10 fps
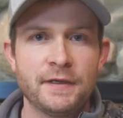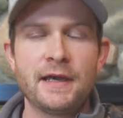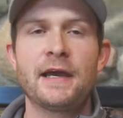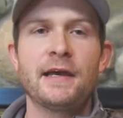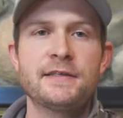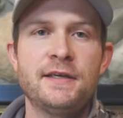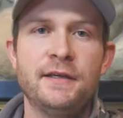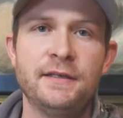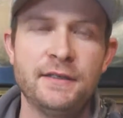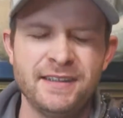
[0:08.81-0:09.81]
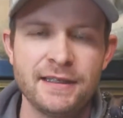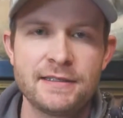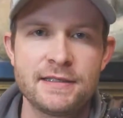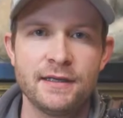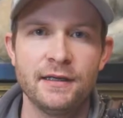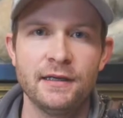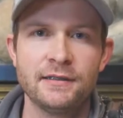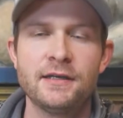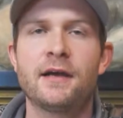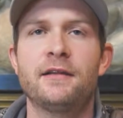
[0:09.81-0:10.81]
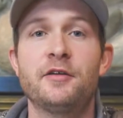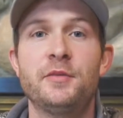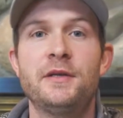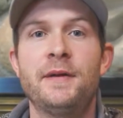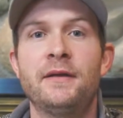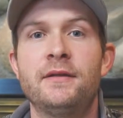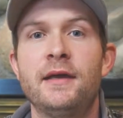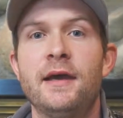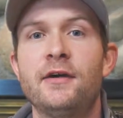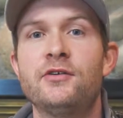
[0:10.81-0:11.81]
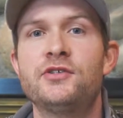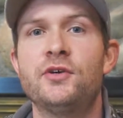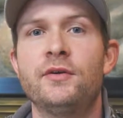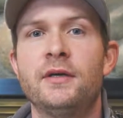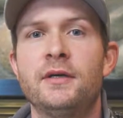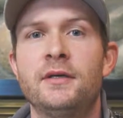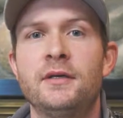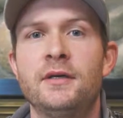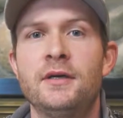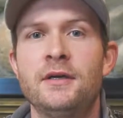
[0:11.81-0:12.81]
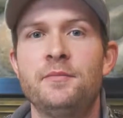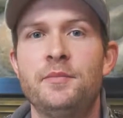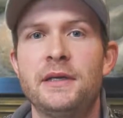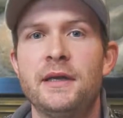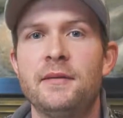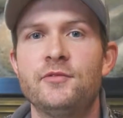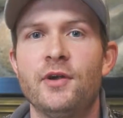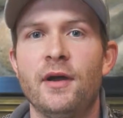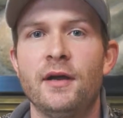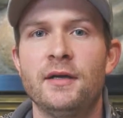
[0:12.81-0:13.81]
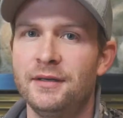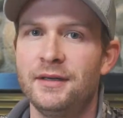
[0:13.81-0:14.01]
Hey guys, let's talk a little bit about the Arizona big game draw.